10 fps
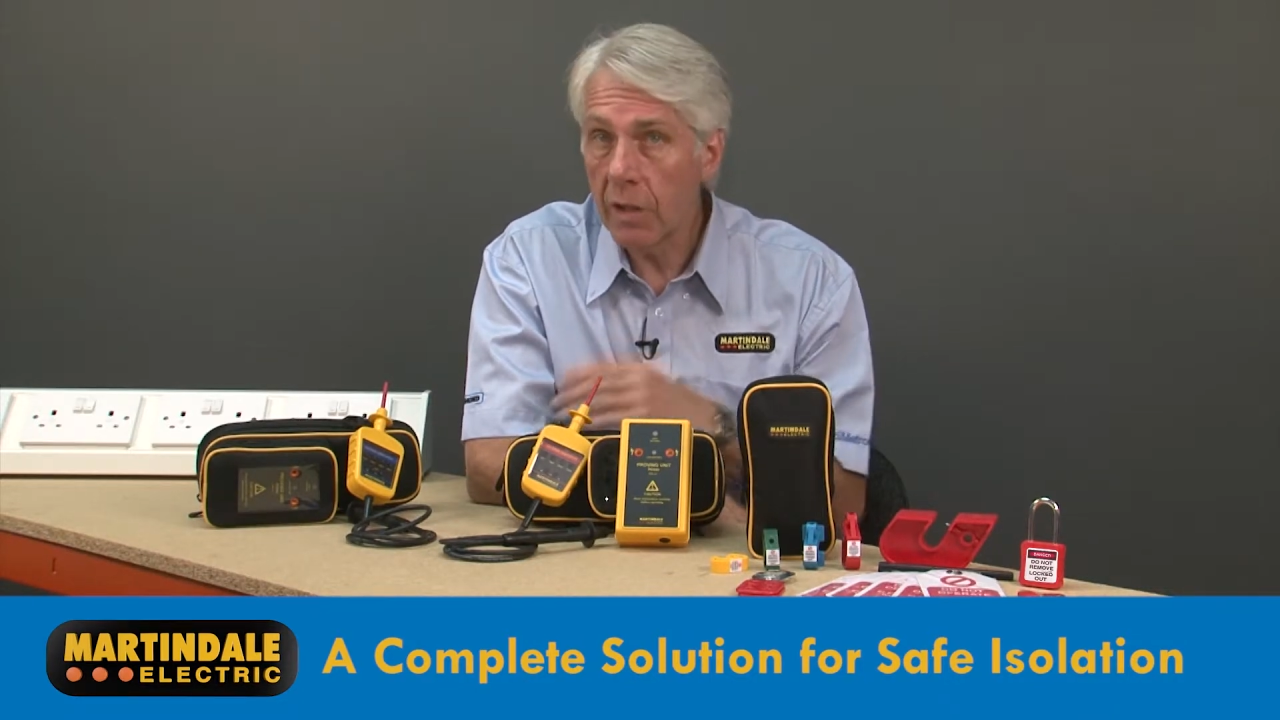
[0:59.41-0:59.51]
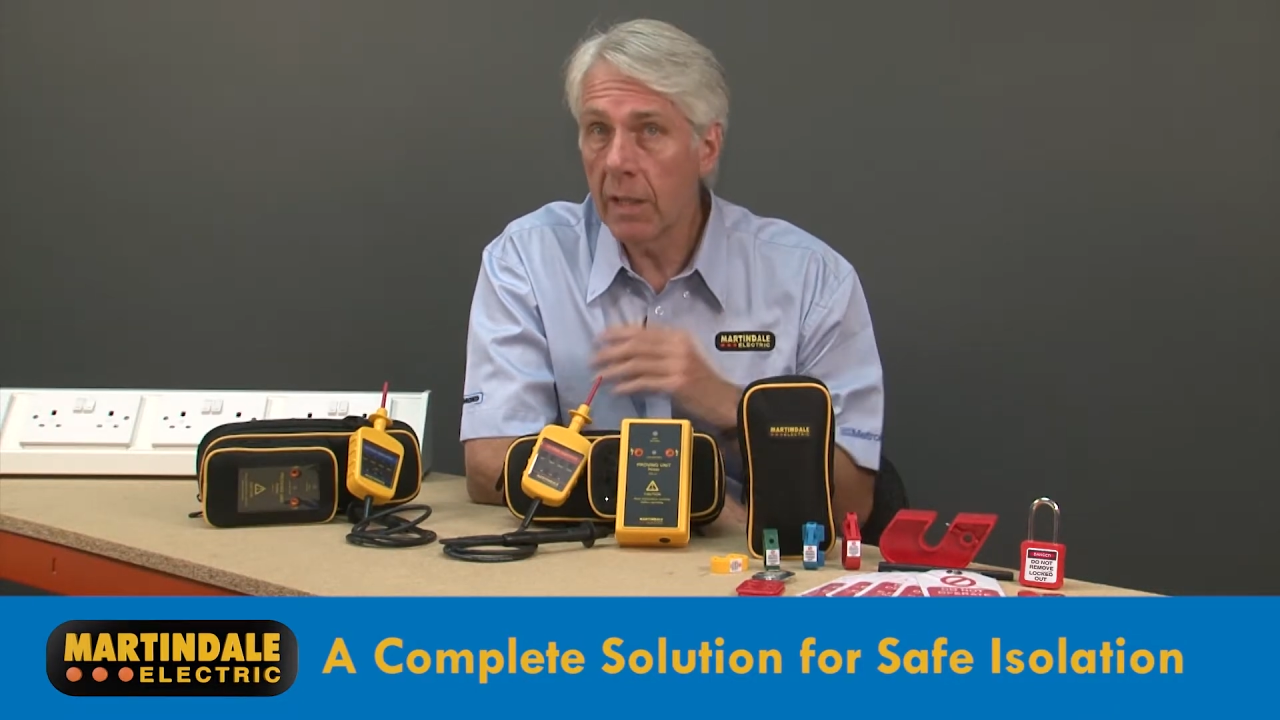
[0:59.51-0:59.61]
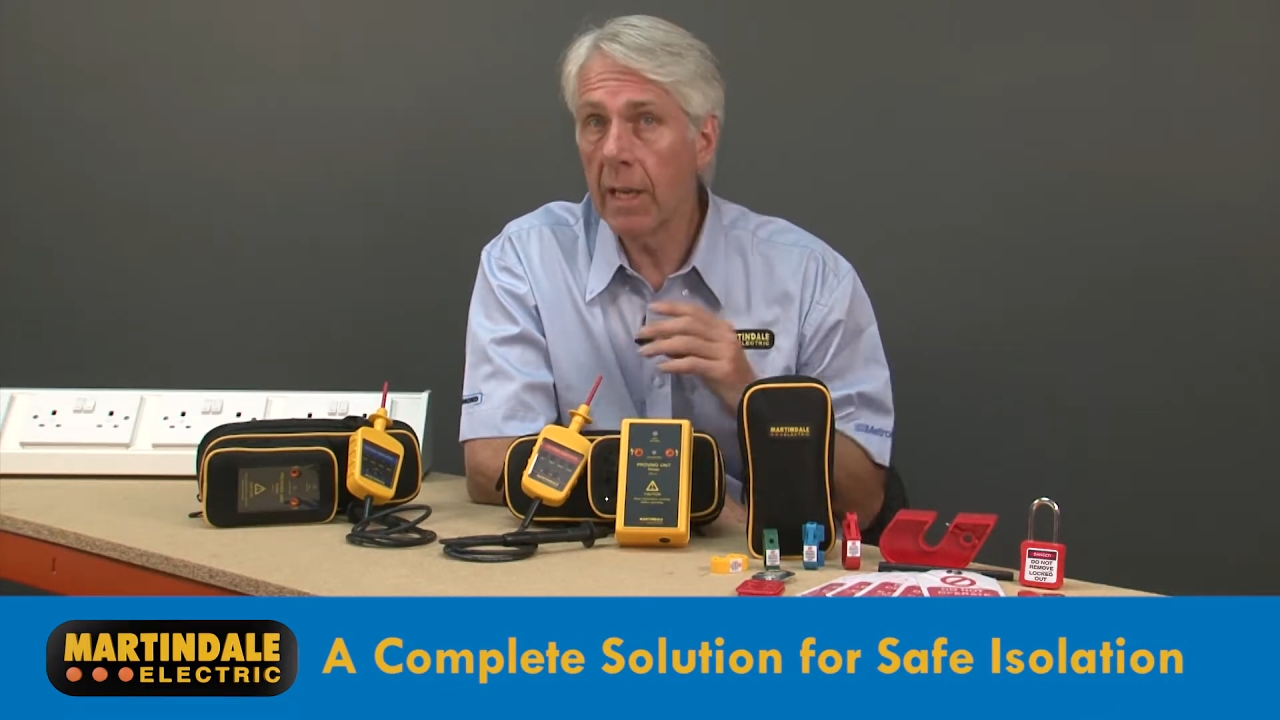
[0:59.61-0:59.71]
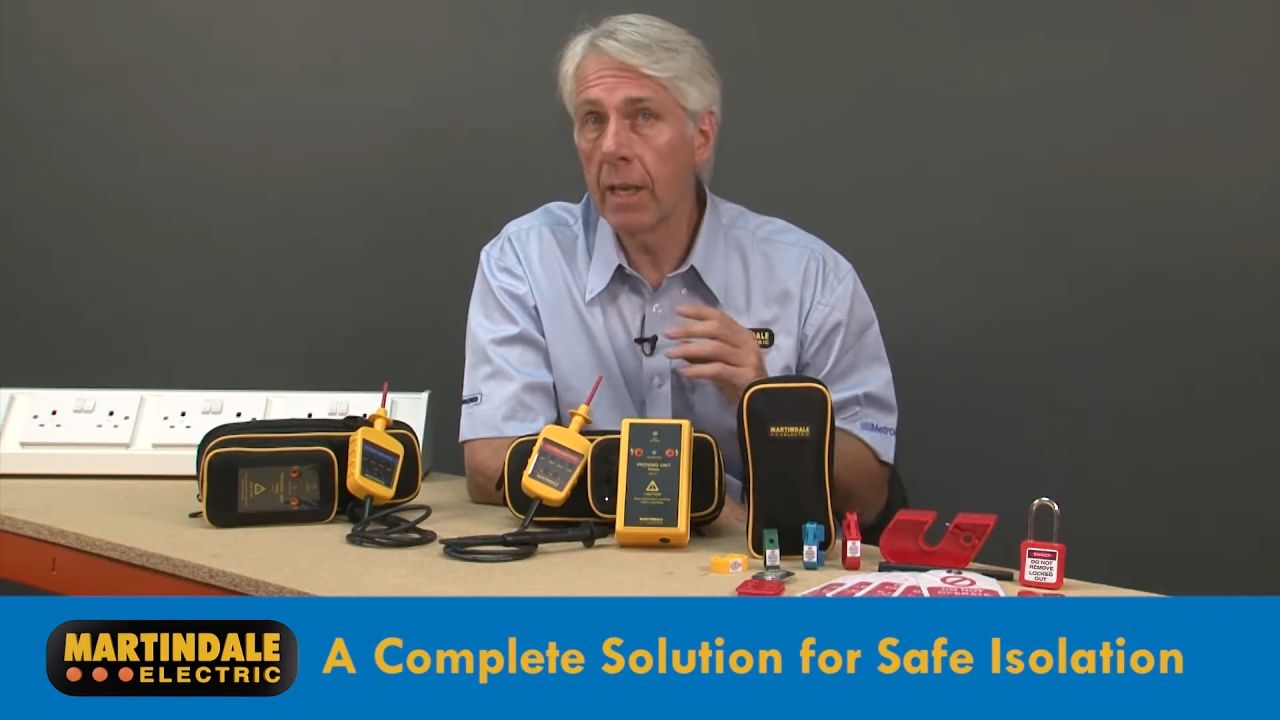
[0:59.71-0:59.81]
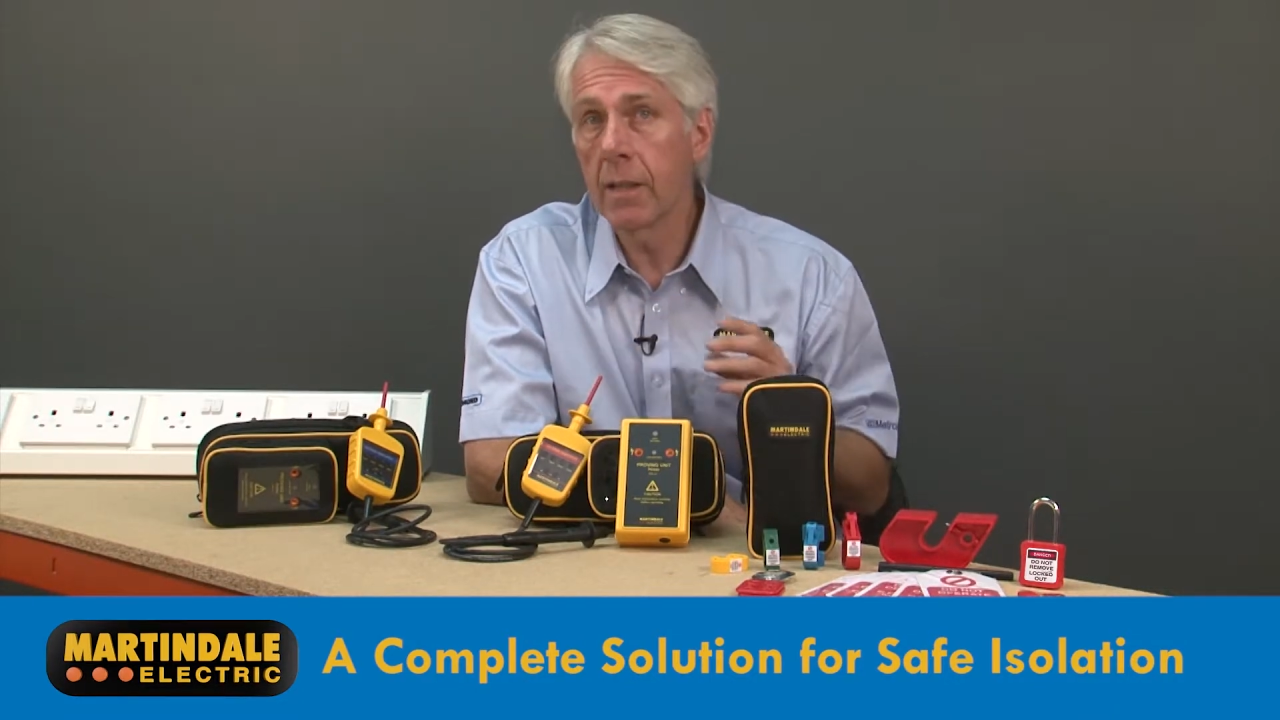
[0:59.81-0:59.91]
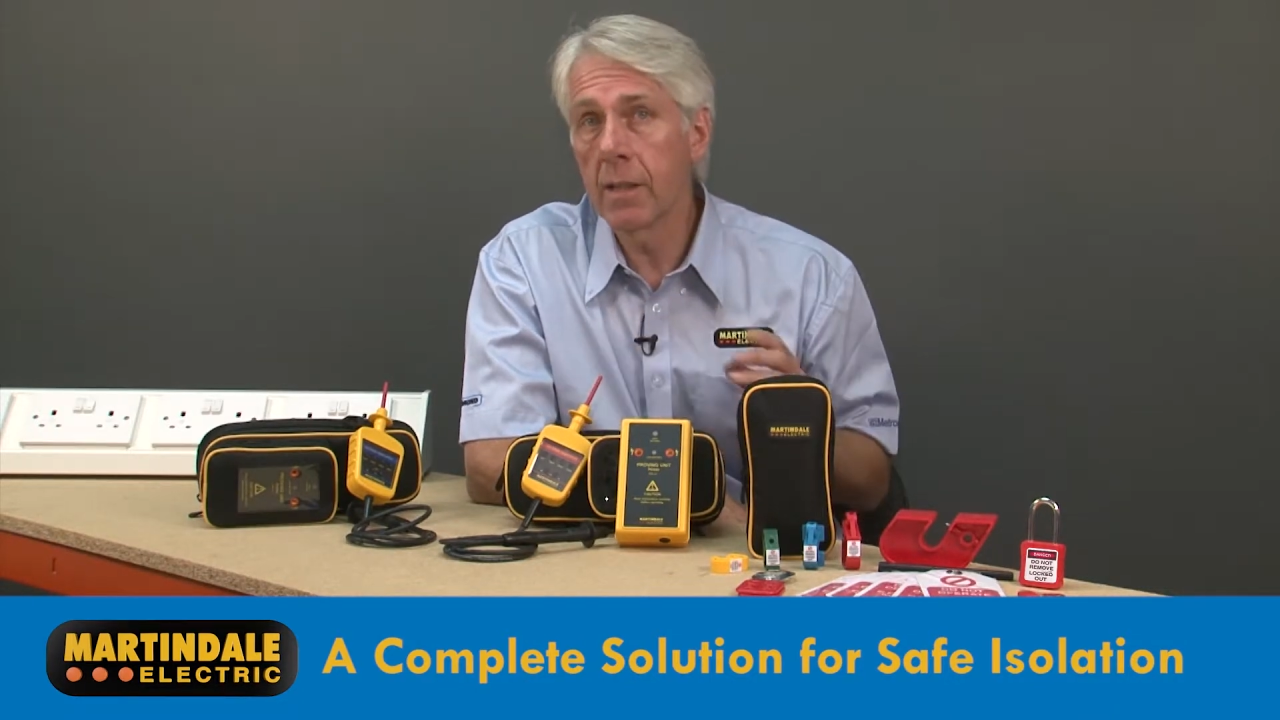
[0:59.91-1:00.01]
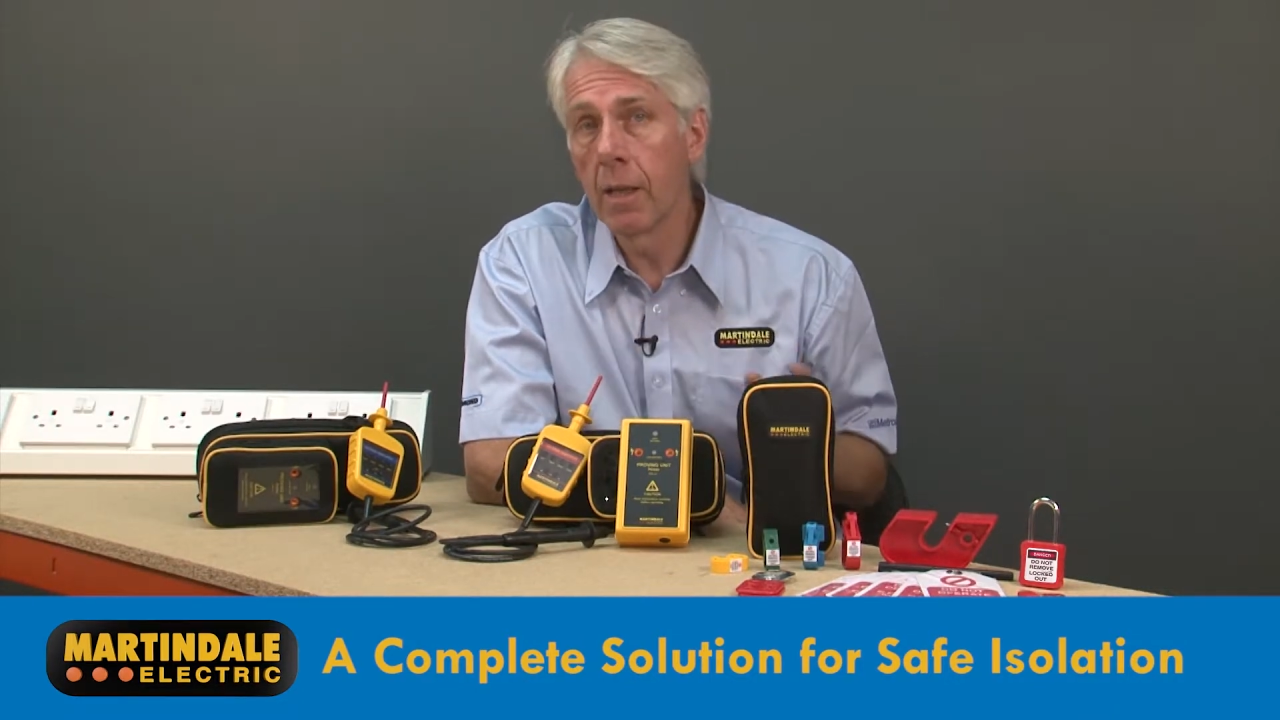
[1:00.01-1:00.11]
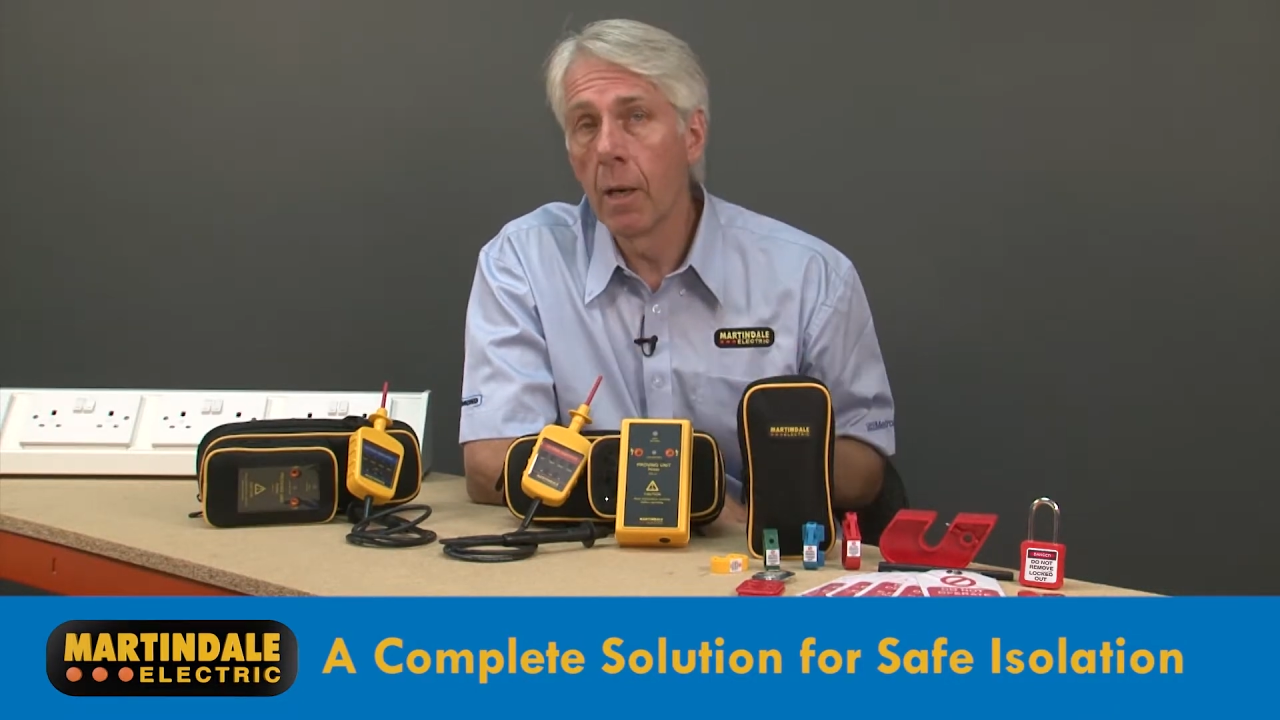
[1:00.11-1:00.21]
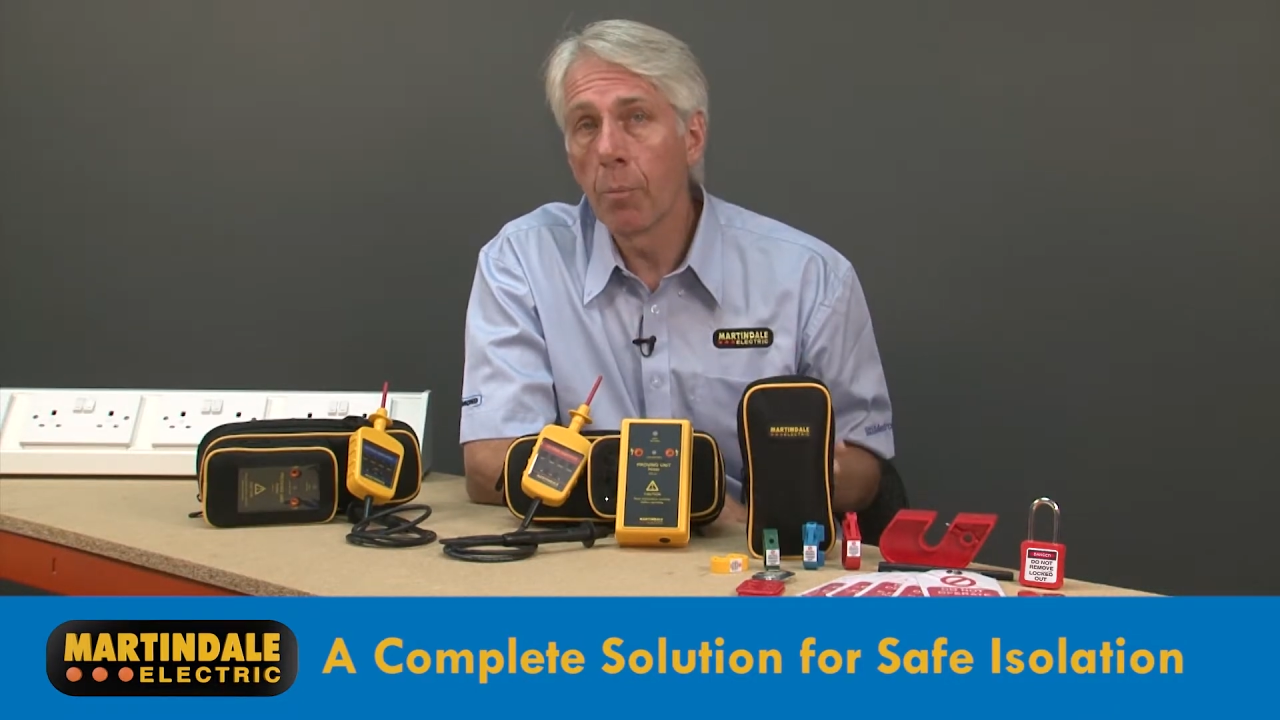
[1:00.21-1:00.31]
indicators,